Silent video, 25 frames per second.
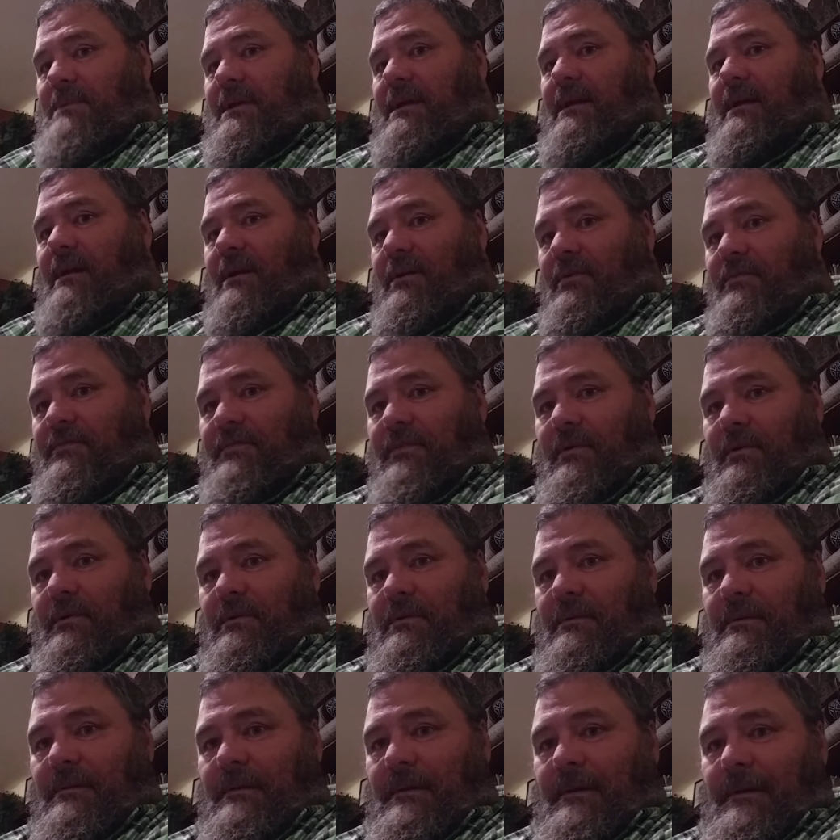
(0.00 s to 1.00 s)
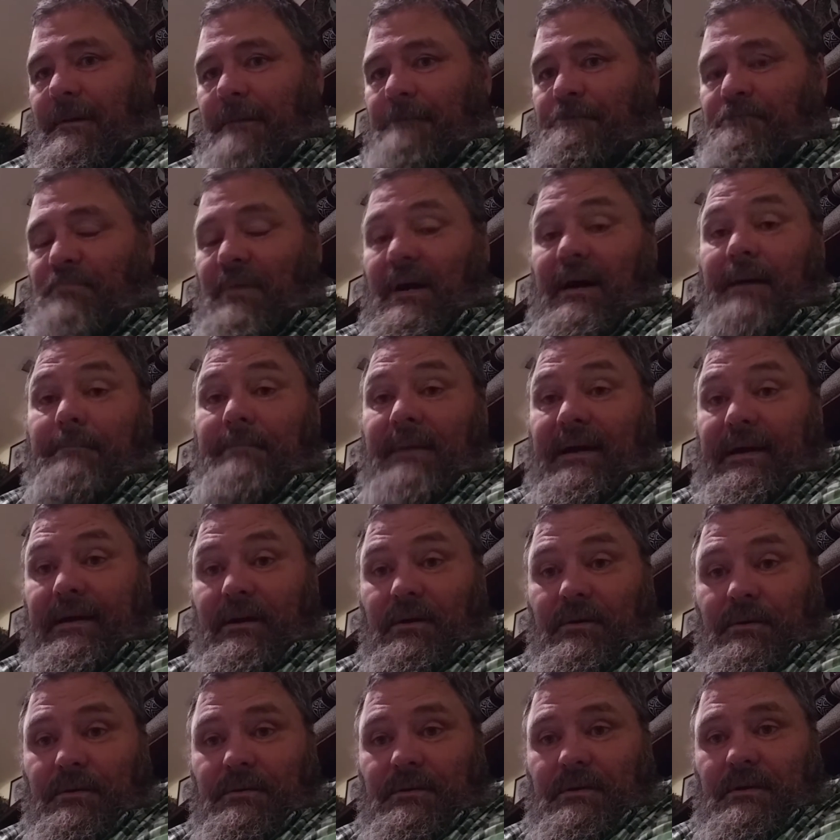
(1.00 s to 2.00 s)
careful on my
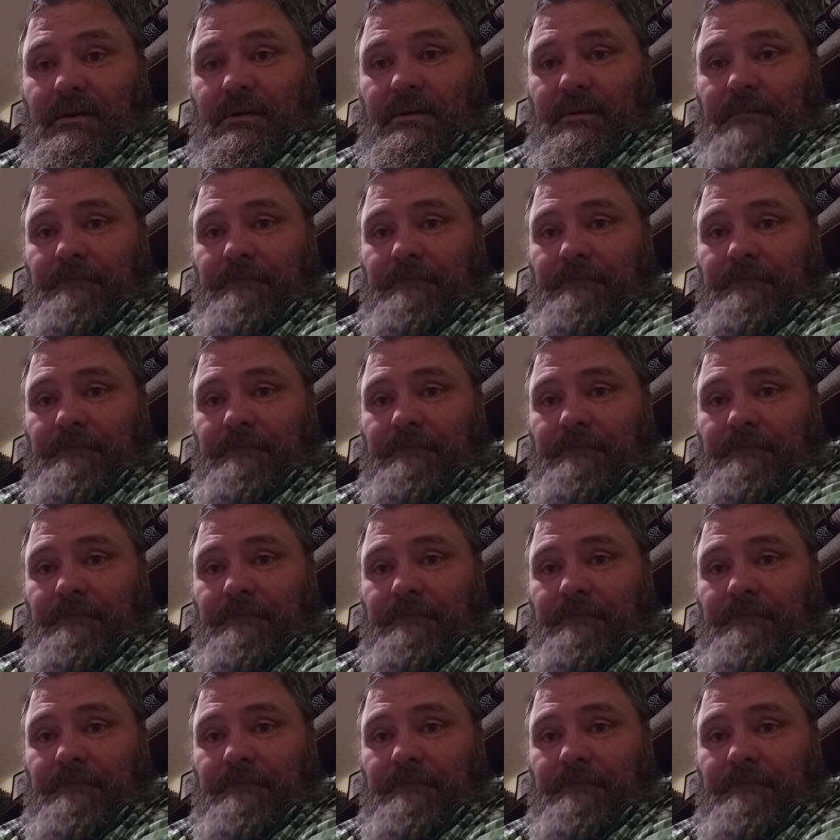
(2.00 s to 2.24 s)
own